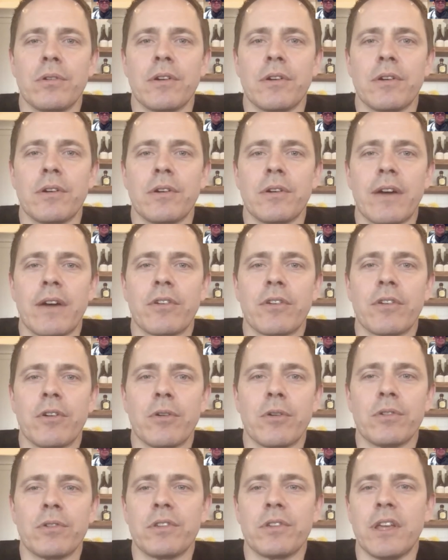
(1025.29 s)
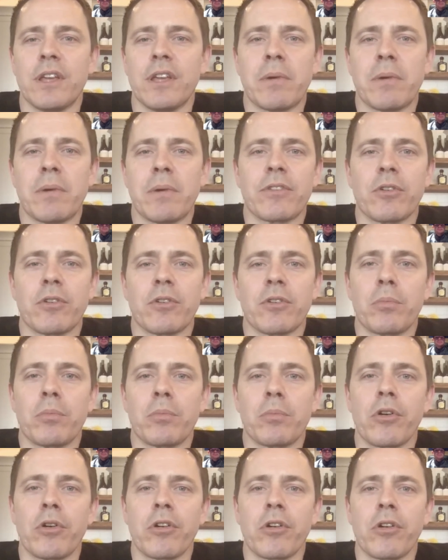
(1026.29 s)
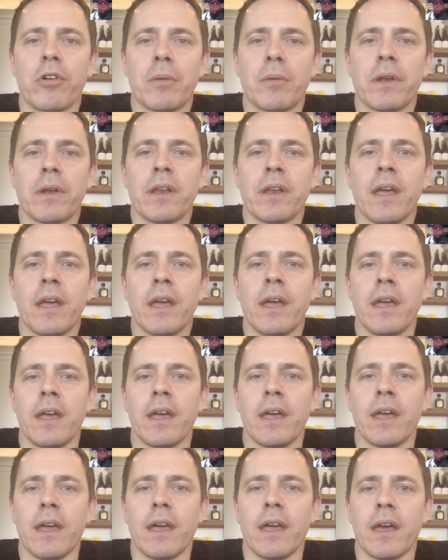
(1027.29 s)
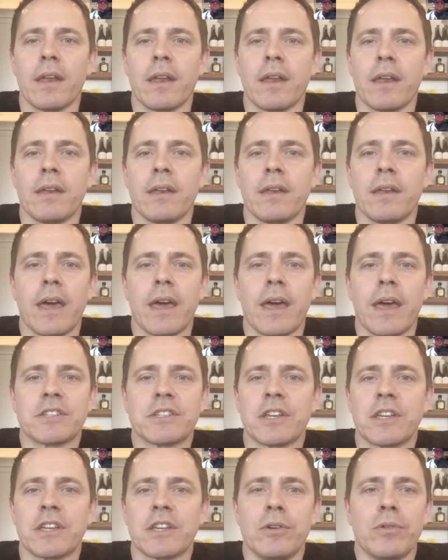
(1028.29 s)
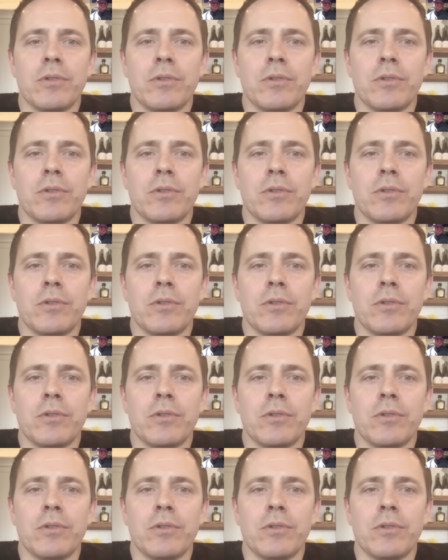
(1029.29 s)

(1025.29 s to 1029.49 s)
have their own team, have their own program, and execute,